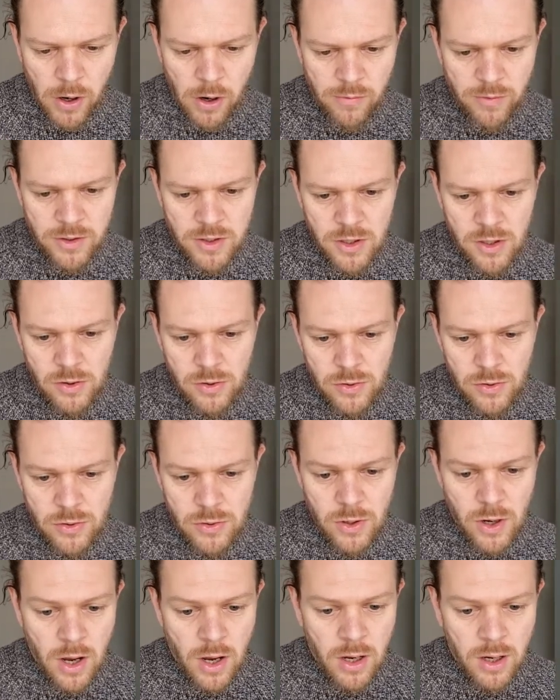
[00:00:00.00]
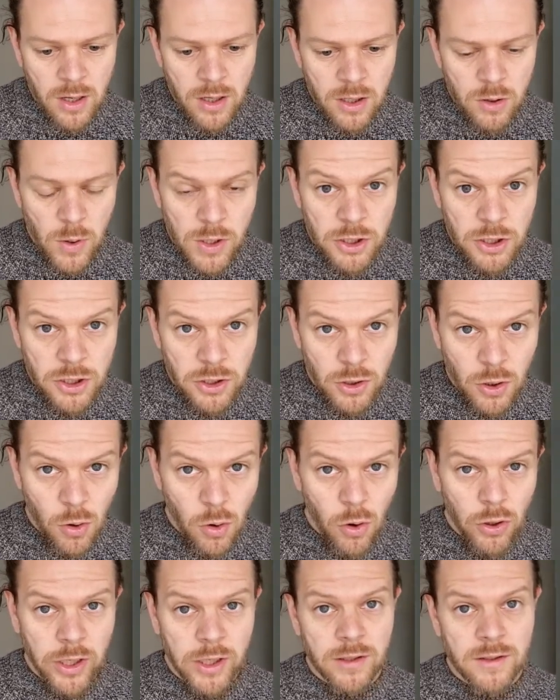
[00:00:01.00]
over to Question
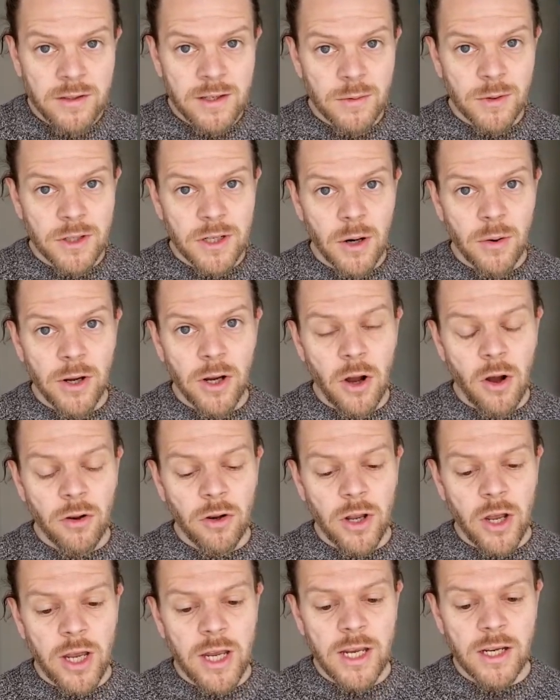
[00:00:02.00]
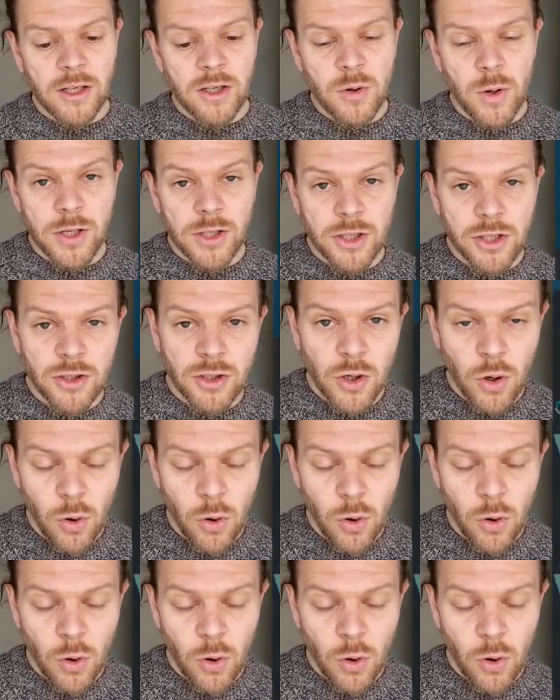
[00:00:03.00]
Corner, see what's going on in Question